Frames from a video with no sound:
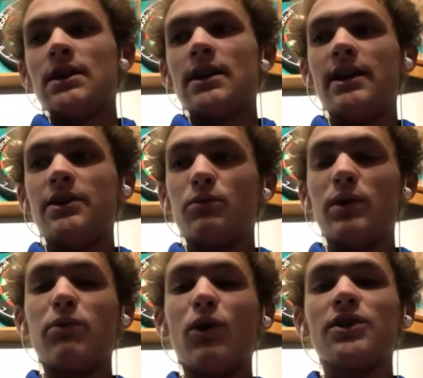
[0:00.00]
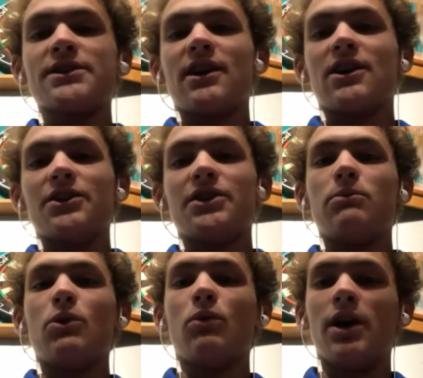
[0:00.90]
and we're both stuck on
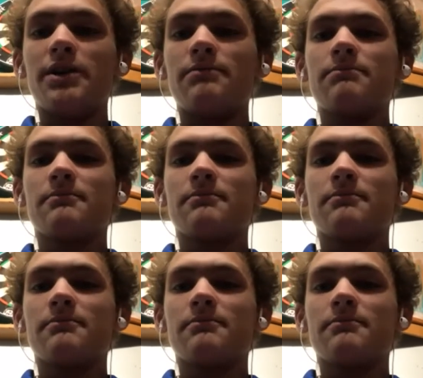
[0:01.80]
double one.